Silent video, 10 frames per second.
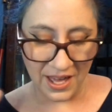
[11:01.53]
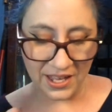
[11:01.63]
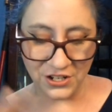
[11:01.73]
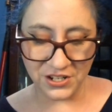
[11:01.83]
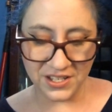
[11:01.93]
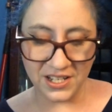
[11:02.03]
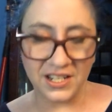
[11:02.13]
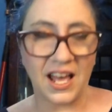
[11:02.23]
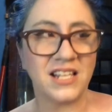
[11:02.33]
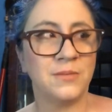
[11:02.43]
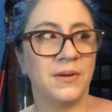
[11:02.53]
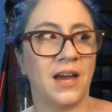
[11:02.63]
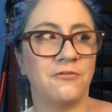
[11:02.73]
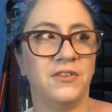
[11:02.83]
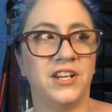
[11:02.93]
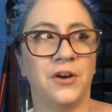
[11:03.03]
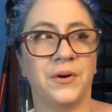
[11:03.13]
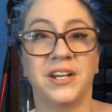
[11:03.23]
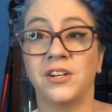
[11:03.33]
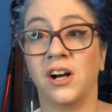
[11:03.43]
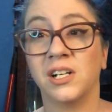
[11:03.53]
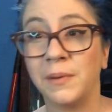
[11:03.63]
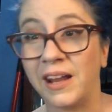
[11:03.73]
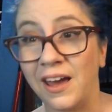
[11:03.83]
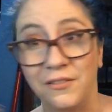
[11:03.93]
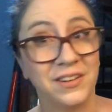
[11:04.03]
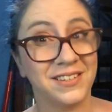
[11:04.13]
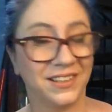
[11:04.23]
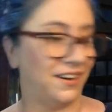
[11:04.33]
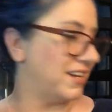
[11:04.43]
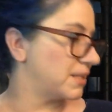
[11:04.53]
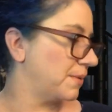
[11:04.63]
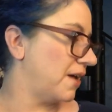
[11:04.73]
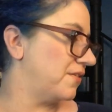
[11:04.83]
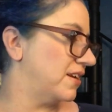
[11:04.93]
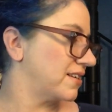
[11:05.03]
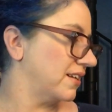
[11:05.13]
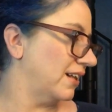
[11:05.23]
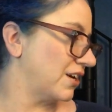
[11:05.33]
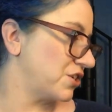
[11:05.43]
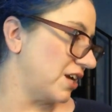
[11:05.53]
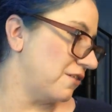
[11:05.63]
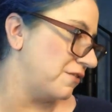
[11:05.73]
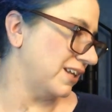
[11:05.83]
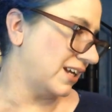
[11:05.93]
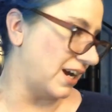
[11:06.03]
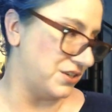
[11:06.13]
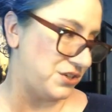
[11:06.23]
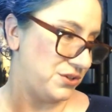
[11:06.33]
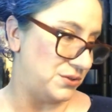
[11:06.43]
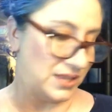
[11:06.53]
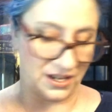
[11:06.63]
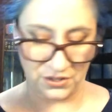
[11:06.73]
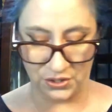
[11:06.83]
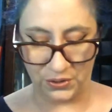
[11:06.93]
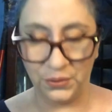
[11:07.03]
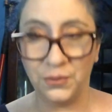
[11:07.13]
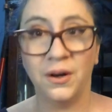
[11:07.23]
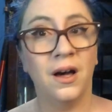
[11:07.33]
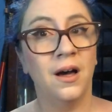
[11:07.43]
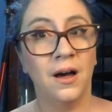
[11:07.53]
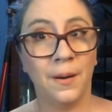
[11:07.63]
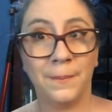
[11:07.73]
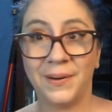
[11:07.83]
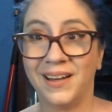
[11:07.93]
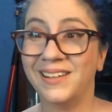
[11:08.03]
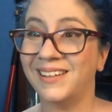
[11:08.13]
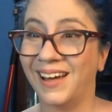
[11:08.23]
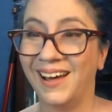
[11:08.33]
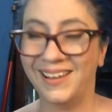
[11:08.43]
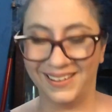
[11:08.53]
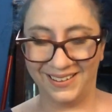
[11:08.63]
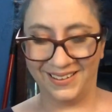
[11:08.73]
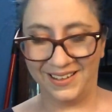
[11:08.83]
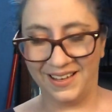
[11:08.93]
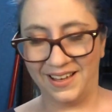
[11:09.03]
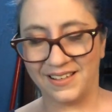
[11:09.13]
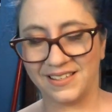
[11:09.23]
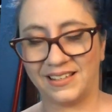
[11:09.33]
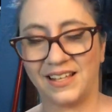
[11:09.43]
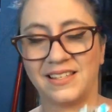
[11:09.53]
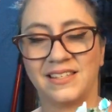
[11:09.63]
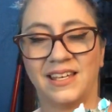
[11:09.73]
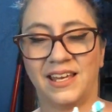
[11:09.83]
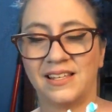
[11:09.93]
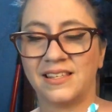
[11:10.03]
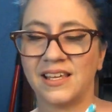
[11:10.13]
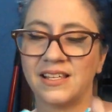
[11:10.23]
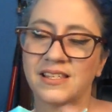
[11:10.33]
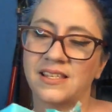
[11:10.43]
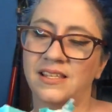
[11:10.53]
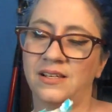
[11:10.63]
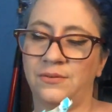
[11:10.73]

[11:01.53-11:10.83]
He just did an SPF video where he talked about every single SPF in his collection. I feel like I should do that too. But yeah. So let's see. Is this...